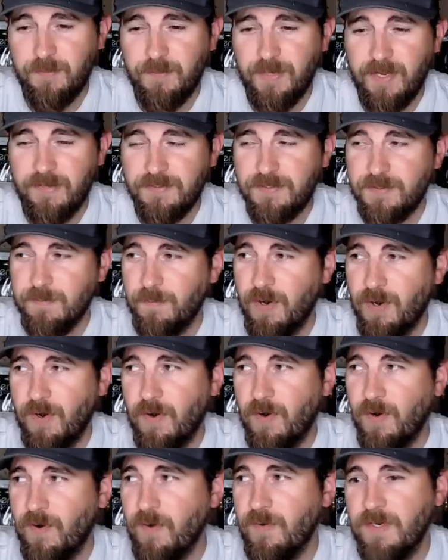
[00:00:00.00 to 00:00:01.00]
out
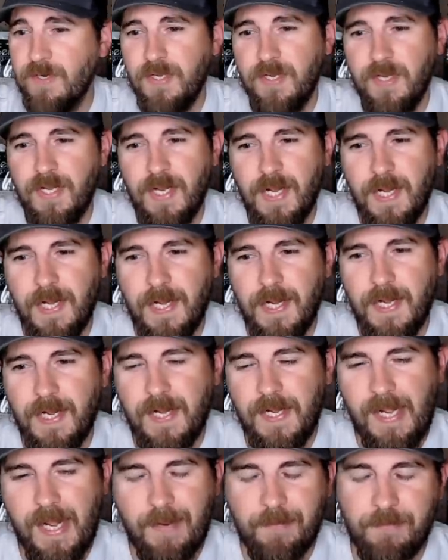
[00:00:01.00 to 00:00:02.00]
tomorrow.
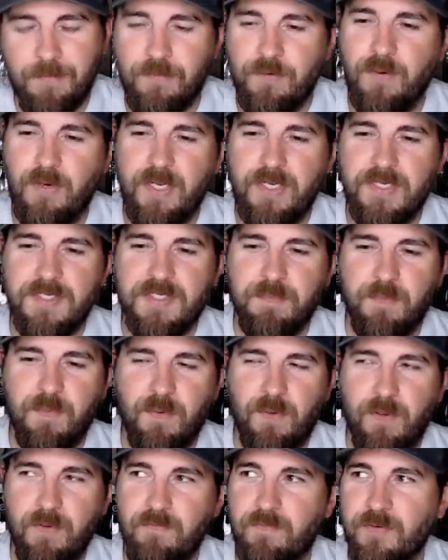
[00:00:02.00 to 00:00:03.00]
I'm going to go ahead and
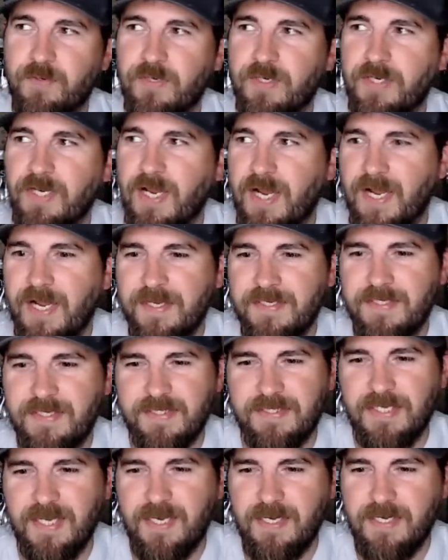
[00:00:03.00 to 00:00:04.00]
spoil it for you guys. He
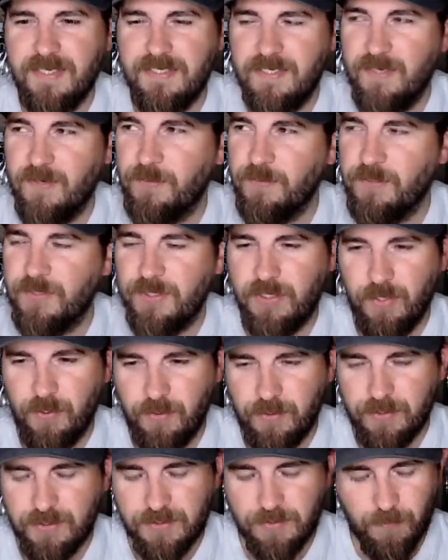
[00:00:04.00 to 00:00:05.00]
signed a deal with the
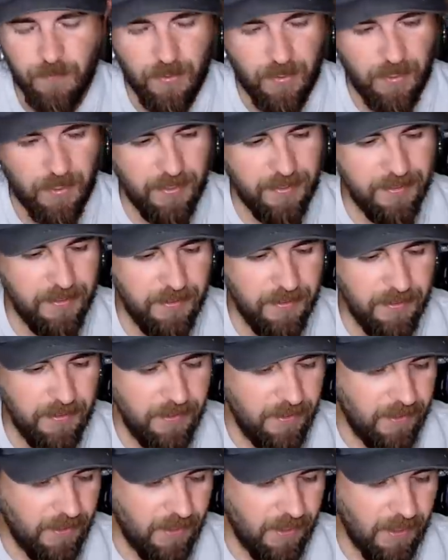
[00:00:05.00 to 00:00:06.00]
Guggen Squad.
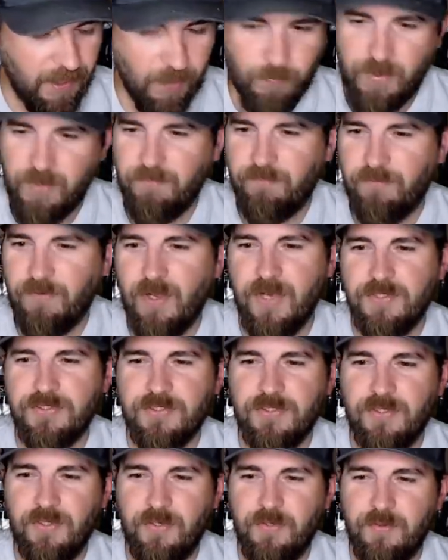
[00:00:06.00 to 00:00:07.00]
We have
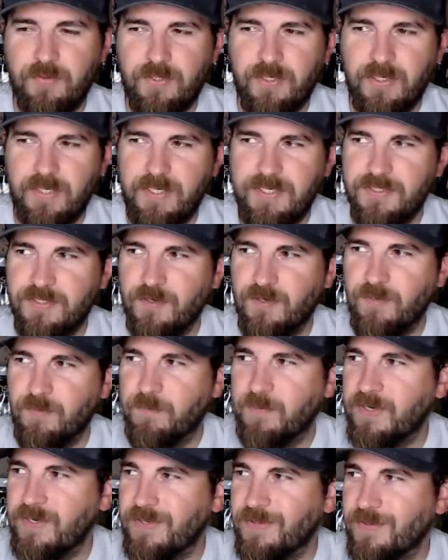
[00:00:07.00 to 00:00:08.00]
lost Luke. He's going to
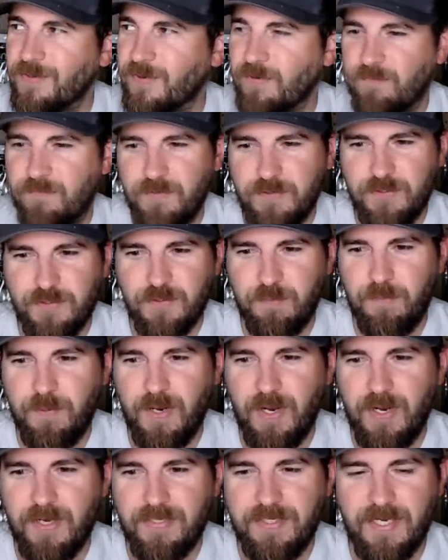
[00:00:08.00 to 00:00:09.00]
be their official
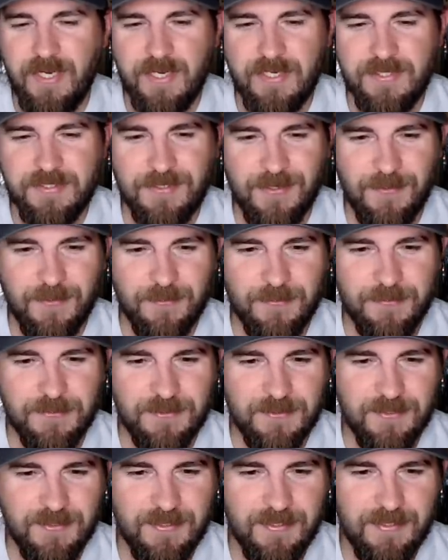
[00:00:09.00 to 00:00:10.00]
podcast host.
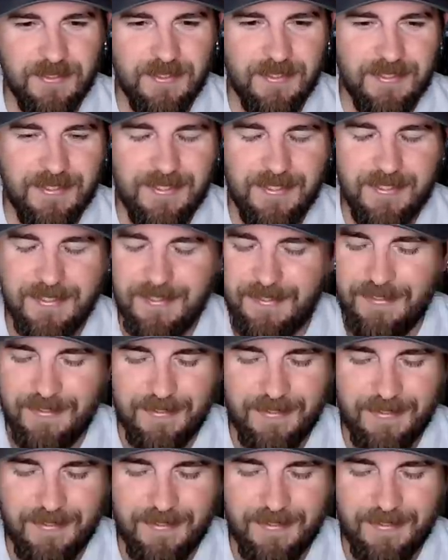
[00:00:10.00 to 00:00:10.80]
And,